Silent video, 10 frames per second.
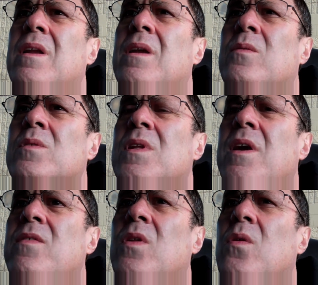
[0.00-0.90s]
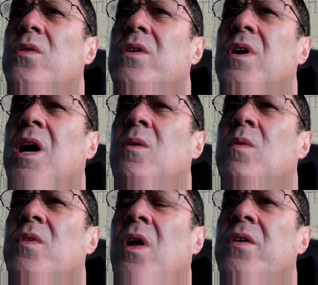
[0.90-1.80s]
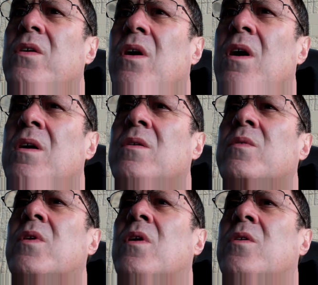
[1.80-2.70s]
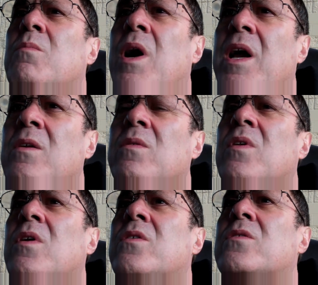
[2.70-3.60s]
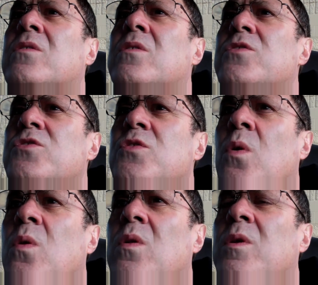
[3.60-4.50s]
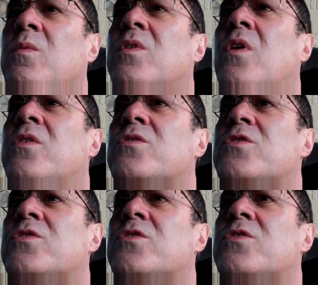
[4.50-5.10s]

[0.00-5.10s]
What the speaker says: It was, love the Lord your God with all your heart, with all your mind, with all your soul, and with all your